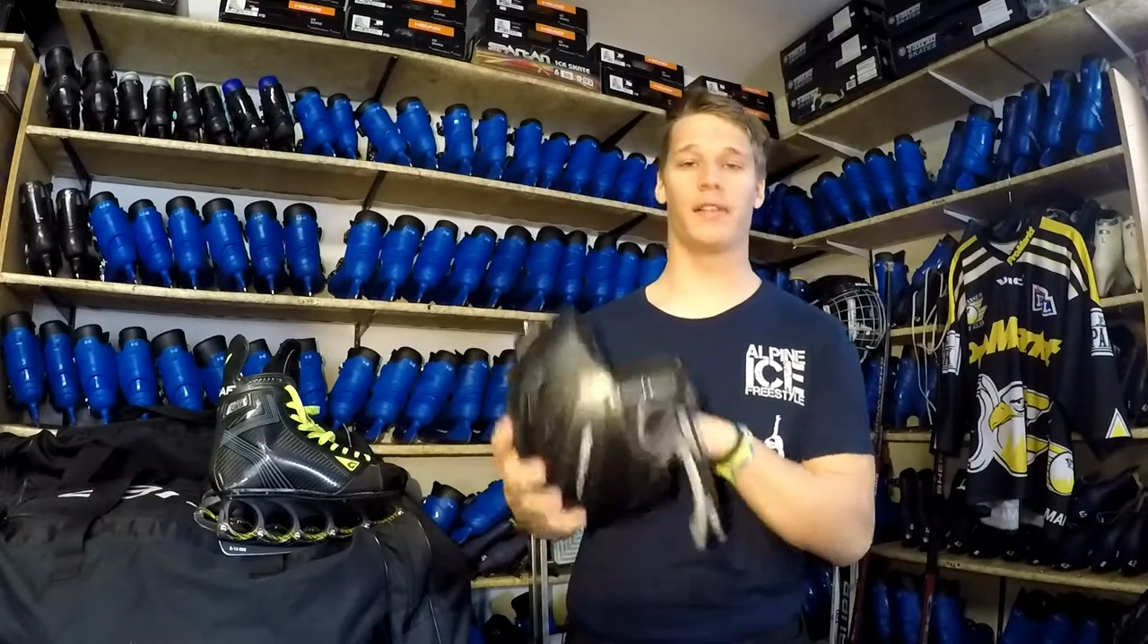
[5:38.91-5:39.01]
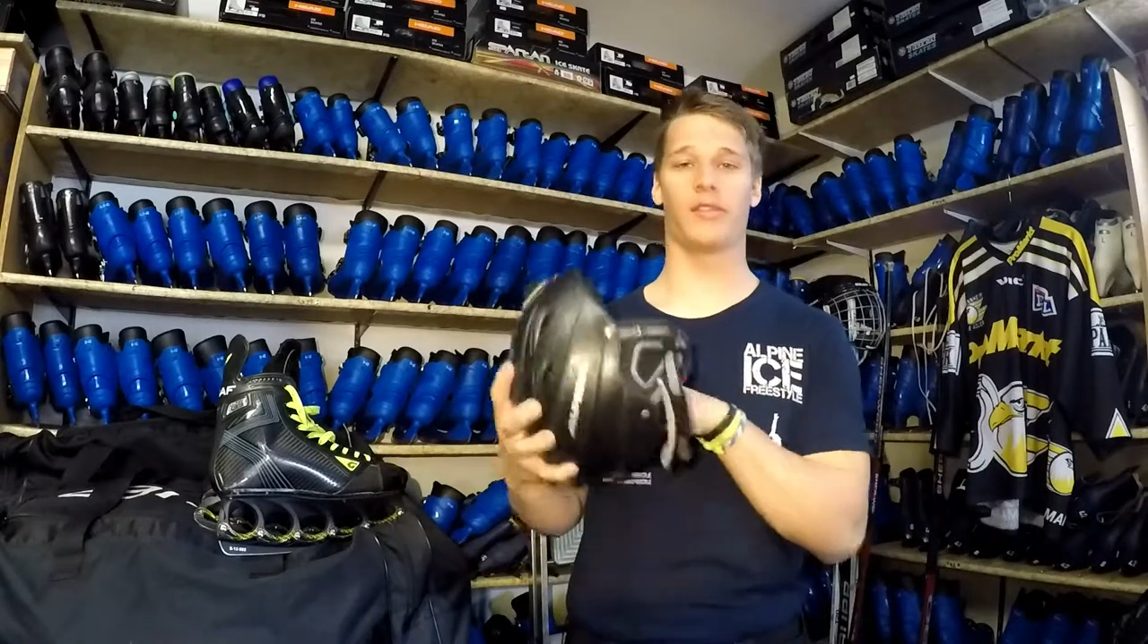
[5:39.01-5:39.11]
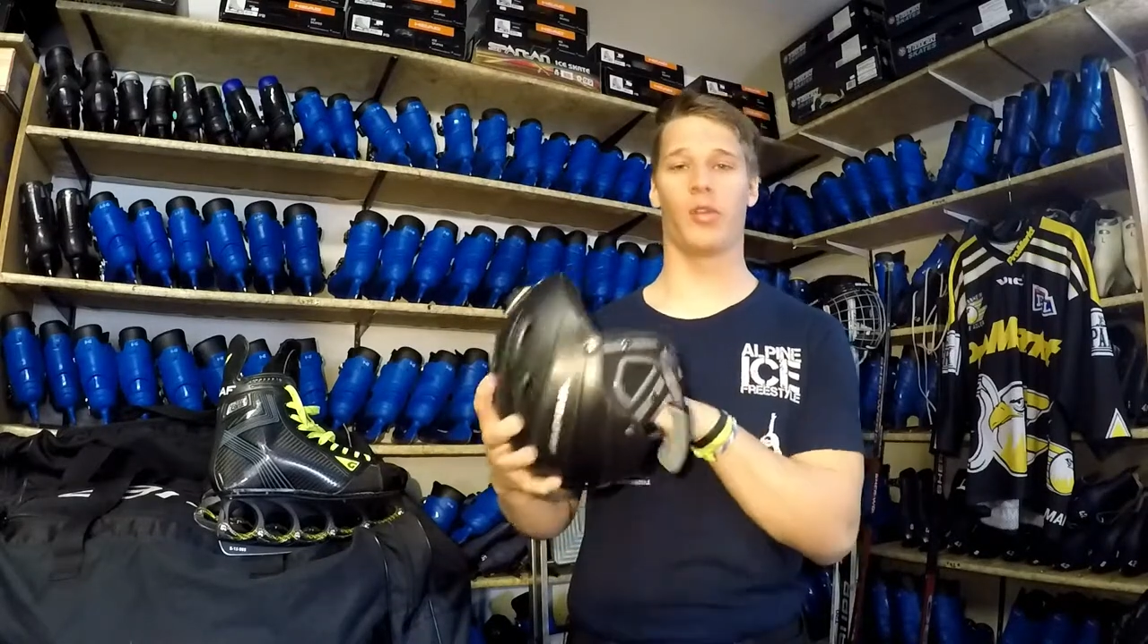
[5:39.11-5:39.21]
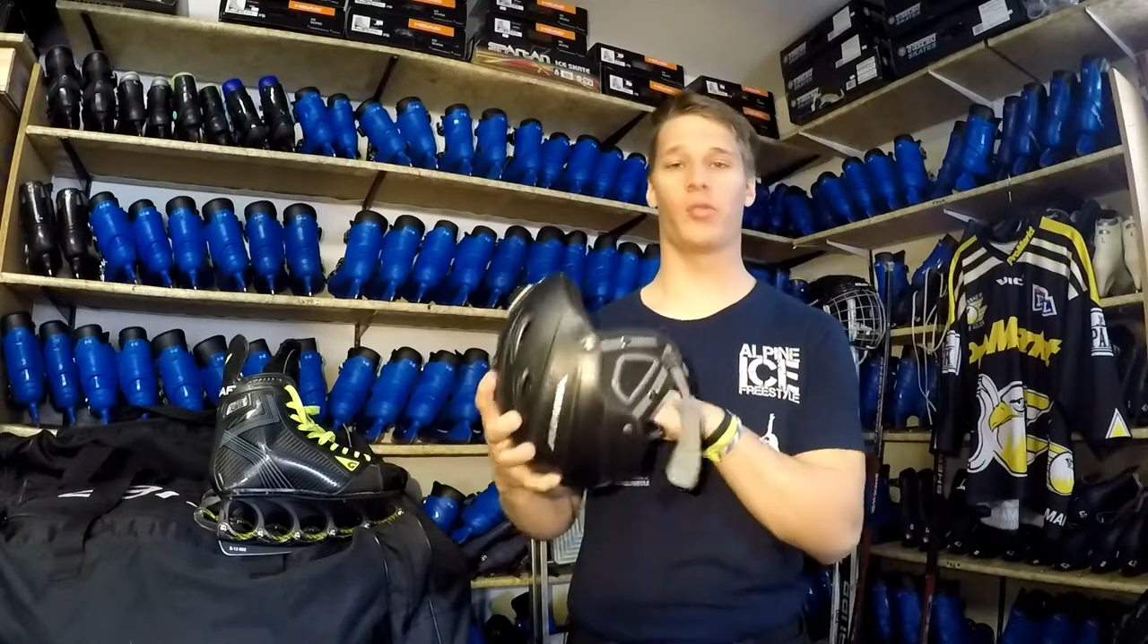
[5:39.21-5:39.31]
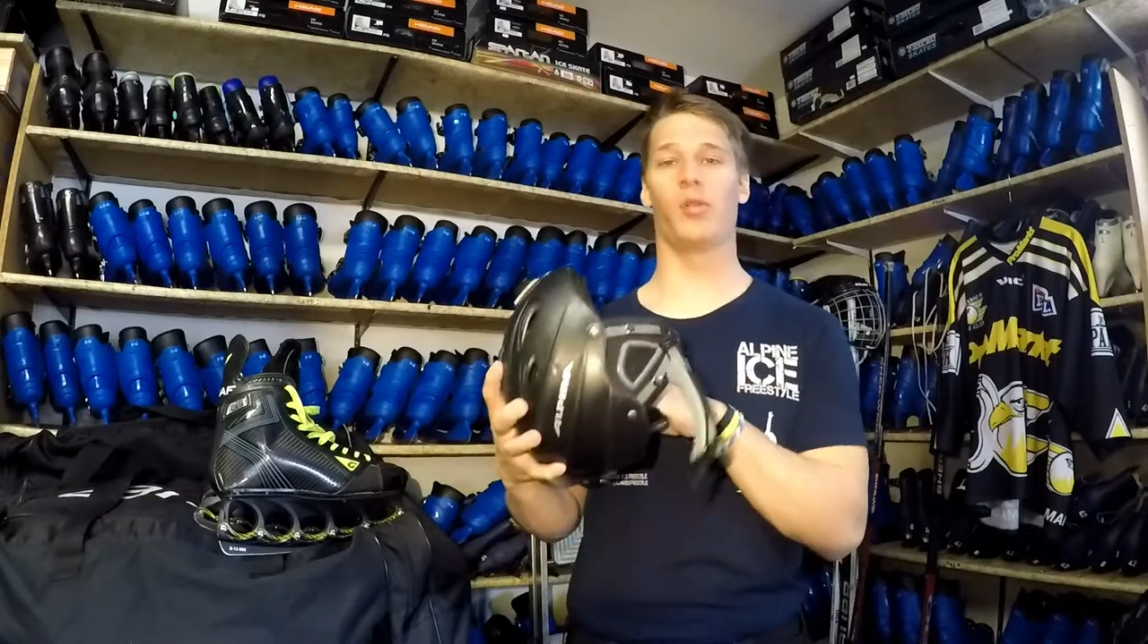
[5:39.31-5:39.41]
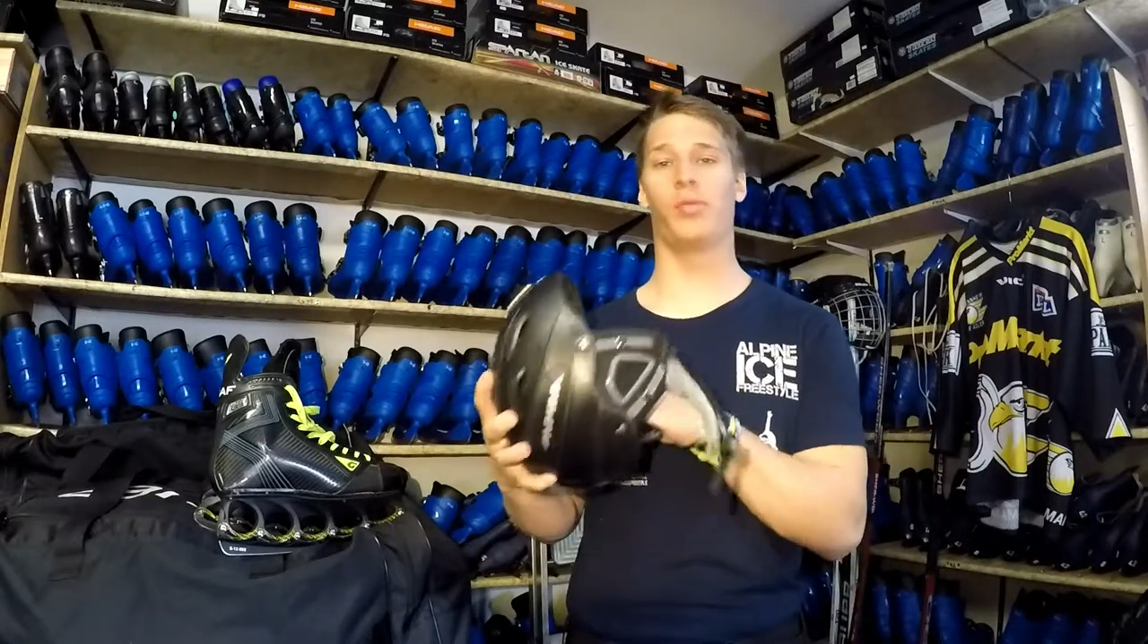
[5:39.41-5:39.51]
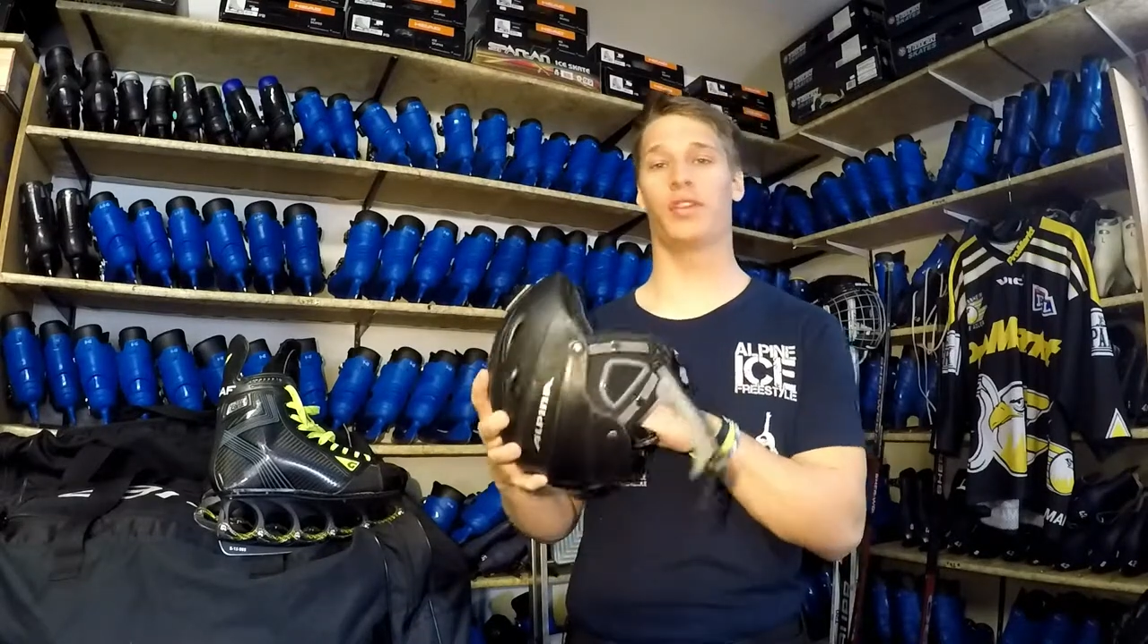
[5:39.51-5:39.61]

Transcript: so it will